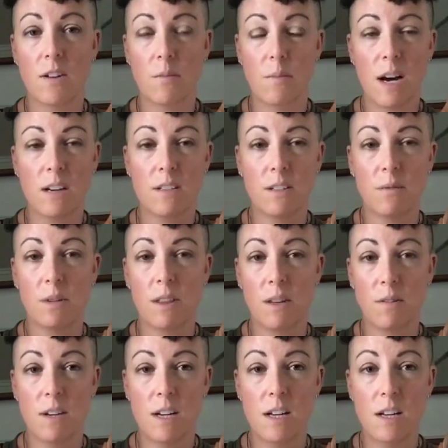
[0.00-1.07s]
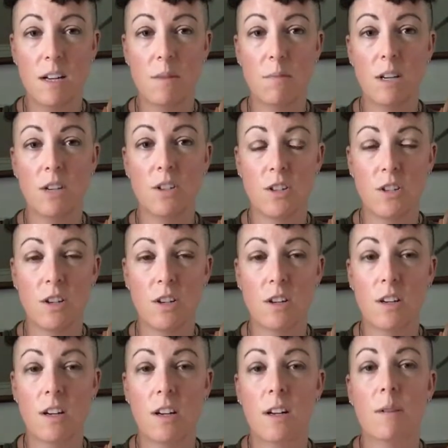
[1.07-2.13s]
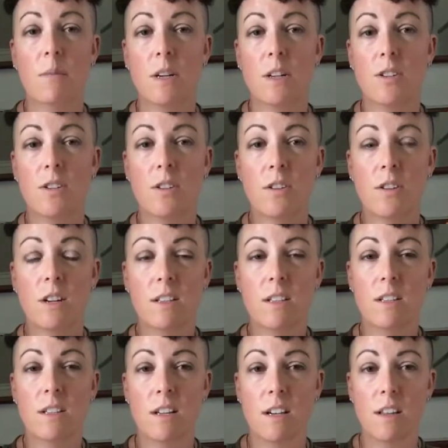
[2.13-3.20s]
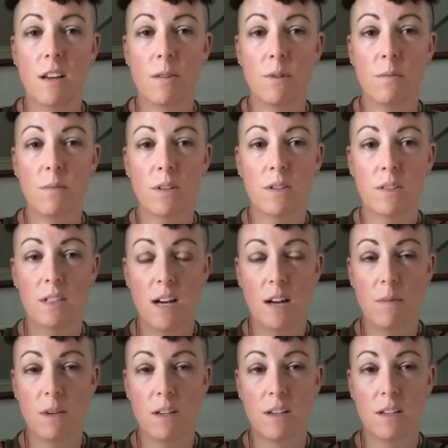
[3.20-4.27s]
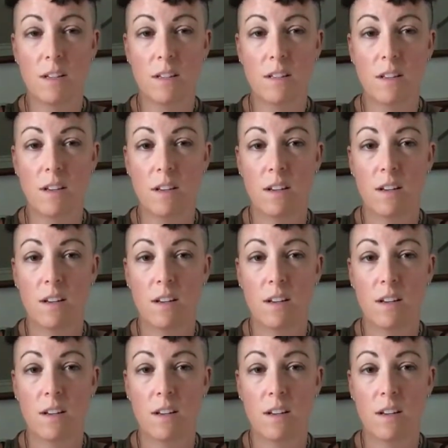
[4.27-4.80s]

Go back to what they were eating. Make sure they're at least eating that one meal a day, because